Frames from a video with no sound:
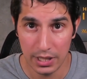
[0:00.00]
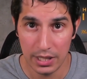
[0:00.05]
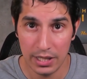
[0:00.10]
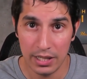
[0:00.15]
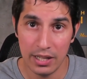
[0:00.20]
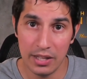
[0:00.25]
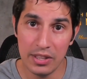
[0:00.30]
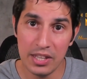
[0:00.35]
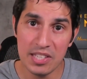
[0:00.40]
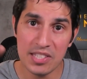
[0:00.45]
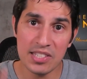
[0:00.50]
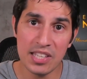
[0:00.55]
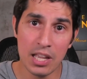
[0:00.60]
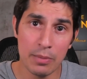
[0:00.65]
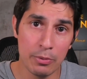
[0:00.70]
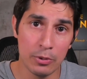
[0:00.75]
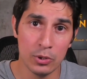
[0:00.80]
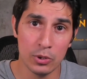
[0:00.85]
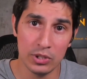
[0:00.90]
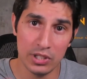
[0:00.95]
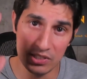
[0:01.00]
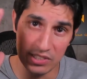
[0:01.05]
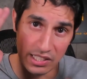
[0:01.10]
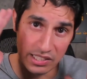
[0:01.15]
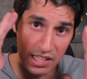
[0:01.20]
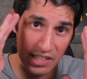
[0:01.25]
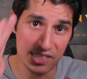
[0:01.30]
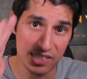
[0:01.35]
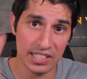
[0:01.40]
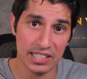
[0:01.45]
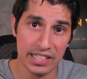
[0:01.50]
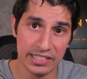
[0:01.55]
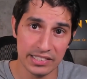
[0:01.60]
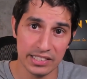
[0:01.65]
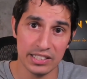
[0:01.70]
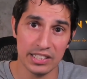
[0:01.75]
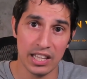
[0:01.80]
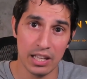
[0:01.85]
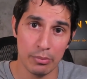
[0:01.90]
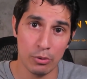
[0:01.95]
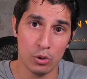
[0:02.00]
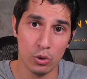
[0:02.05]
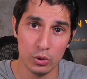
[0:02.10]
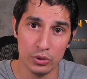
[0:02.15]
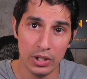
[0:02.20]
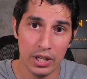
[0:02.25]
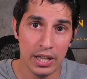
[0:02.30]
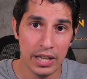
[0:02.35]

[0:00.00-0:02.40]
And this neighborhood is the designated neighborhood,